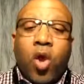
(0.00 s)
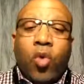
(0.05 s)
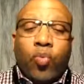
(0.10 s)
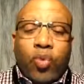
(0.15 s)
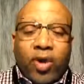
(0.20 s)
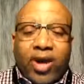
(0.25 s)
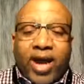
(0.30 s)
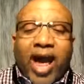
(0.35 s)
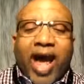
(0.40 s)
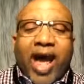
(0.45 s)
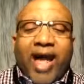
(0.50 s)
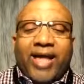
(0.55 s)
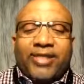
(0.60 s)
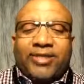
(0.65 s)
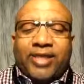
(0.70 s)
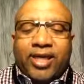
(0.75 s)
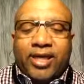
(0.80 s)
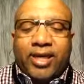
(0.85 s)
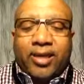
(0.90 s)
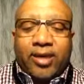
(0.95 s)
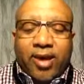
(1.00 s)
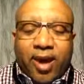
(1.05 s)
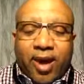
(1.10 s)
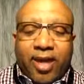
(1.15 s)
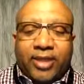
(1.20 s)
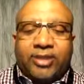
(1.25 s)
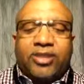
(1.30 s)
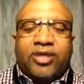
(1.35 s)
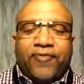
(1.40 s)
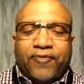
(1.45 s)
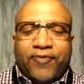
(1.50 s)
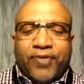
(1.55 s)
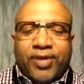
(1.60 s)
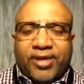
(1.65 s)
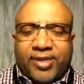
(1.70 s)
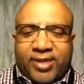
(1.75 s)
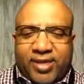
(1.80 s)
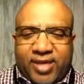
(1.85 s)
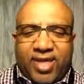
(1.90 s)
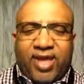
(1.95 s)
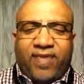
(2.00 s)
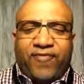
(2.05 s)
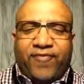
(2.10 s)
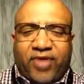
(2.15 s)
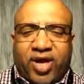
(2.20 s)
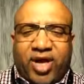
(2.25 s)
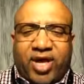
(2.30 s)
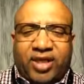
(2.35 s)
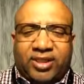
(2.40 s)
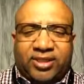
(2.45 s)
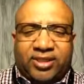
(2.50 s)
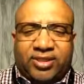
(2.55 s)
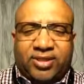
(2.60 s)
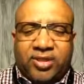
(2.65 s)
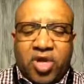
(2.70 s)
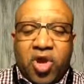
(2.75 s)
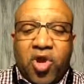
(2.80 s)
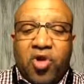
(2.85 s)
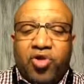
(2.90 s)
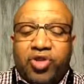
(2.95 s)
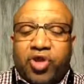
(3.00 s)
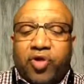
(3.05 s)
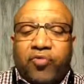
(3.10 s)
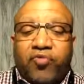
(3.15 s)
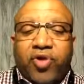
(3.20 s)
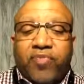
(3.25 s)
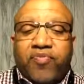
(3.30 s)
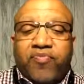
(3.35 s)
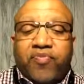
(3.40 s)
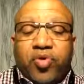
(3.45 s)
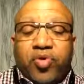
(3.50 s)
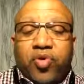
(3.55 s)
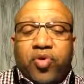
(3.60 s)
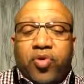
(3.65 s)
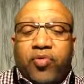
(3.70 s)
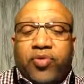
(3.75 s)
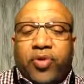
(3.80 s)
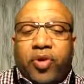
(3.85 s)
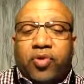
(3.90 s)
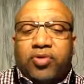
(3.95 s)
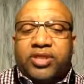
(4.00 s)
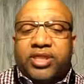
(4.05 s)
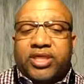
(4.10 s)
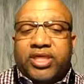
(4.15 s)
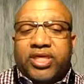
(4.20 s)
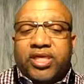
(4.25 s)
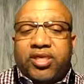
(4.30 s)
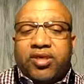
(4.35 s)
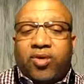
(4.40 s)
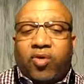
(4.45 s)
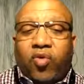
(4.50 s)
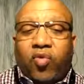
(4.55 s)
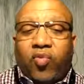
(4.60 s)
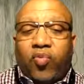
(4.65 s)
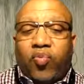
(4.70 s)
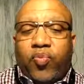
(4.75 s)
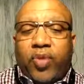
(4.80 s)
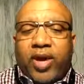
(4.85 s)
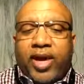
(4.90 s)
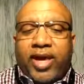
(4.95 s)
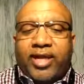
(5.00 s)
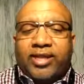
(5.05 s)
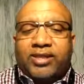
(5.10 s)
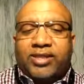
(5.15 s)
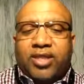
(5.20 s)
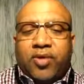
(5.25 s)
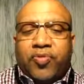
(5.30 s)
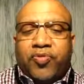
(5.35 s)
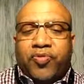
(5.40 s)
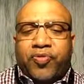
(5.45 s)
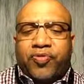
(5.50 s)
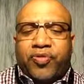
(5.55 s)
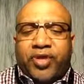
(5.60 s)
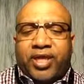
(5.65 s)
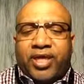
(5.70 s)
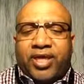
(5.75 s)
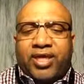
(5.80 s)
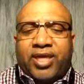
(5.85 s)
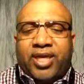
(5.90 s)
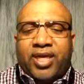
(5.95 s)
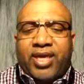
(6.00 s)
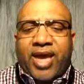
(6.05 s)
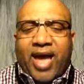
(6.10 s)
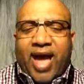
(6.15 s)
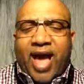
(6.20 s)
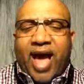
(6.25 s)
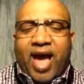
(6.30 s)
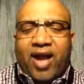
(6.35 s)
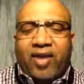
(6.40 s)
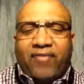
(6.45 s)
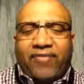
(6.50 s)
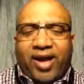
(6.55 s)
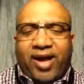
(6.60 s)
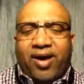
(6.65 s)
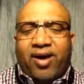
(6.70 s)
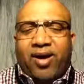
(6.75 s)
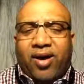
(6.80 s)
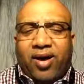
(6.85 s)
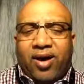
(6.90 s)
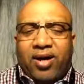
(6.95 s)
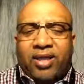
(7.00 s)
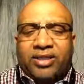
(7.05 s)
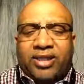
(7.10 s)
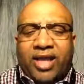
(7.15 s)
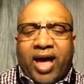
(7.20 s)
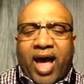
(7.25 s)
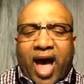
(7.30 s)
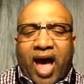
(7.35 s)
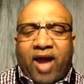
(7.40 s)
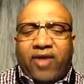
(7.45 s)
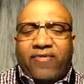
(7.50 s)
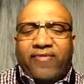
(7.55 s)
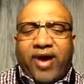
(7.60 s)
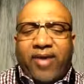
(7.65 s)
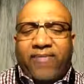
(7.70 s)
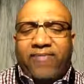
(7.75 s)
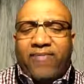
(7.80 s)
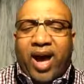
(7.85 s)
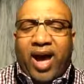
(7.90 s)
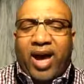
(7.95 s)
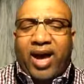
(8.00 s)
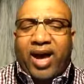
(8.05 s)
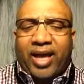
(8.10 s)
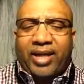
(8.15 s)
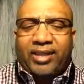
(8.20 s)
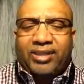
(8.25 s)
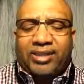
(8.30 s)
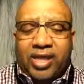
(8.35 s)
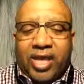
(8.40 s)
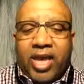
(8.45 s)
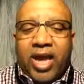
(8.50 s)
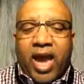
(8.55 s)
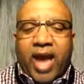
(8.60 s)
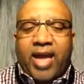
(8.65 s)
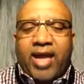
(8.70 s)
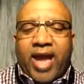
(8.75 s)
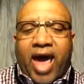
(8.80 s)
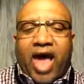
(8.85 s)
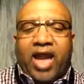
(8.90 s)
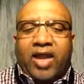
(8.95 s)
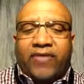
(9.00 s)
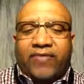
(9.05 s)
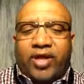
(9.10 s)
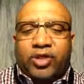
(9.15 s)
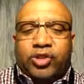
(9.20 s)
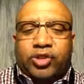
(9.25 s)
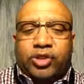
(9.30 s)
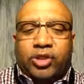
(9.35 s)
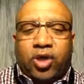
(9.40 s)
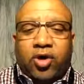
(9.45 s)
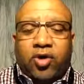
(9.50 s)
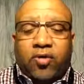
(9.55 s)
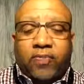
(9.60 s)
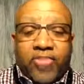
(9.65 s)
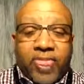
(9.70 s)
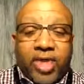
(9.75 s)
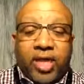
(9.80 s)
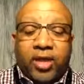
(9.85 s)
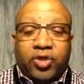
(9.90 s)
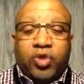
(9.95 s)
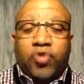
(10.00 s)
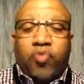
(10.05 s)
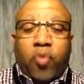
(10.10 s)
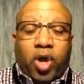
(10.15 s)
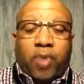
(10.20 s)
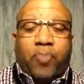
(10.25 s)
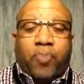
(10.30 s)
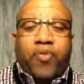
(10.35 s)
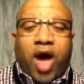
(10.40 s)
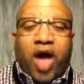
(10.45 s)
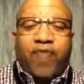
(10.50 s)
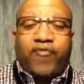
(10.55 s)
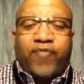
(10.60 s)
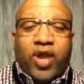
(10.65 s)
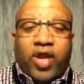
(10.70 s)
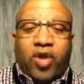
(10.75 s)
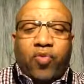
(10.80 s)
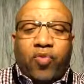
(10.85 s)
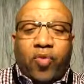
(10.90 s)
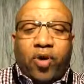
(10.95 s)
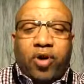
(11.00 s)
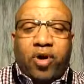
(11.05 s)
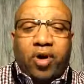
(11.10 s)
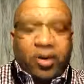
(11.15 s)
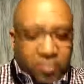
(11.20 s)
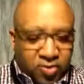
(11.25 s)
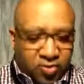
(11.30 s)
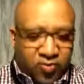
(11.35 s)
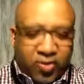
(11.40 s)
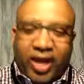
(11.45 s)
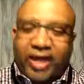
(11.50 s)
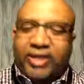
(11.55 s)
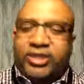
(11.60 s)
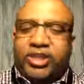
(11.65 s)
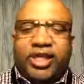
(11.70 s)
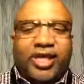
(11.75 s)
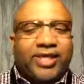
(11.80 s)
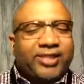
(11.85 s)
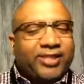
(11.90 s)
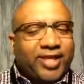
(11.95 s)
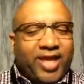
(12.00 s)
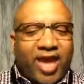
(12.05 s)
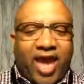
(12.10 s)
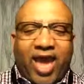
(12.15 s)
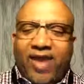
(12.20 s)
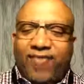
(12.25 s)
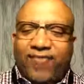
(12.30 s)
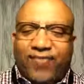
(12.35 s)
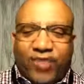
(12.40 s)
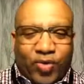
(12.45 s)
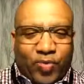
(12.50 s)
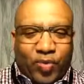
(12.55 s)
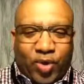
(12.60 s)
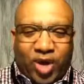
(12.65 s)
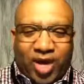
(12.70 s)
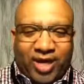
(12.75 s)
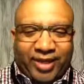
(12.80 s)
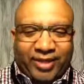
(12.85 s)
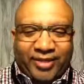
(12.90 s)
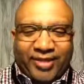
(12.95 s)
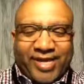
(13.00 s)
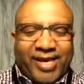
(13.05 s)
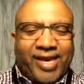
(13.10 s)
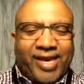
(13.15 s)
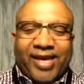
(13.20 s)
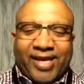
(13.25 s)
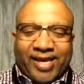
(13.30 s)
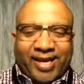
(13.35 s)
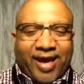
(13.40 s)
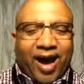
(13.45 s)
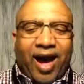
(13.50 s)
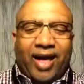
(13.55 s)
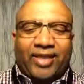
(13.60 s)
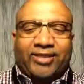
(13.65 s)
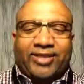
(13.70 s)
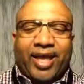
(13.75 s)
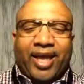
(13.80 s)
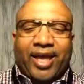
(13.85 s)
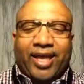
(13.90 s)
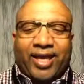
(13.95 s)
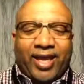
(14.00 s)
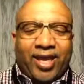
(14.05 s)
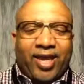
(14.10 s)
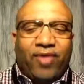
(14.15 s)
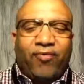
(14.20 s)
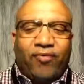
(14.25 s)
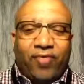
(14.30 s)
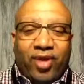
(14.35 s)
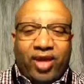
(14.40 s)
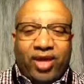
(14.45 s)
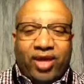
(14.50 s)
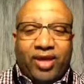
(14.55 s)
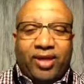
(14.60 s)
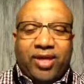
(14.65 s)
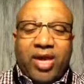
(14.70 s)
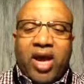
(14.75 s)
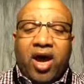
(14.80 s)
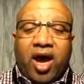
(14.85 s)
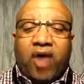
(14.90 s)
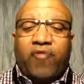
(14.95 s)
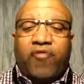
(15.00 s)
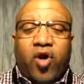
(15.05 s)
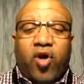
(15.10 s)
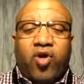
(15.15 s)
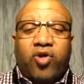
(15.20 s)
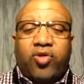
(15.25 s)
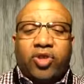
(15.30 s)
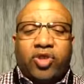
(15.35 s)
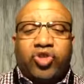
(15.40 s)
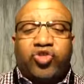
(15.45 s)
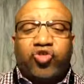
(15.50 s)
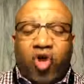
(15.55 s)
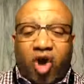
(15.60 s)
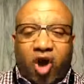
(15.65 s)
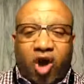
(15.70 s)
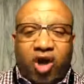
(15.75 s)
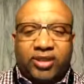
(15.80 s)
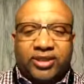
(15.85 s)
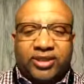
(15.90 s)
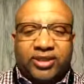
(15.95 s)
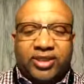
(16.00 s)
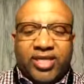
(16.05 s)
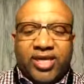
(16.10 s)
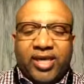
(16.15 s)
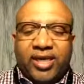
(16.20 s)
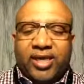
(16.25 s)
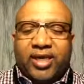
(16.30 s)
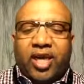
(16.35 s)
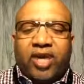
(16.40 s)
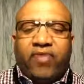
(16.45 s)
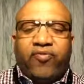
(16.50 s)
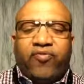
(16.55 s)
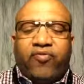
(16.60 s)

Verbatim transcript: We're asking God to forgive us to remove those ill ways of thinking out of our hearts, out of our minds, and out of our soul. You want a prophetic word? Well, I just gave you one. God said, get rid of all the dross. Get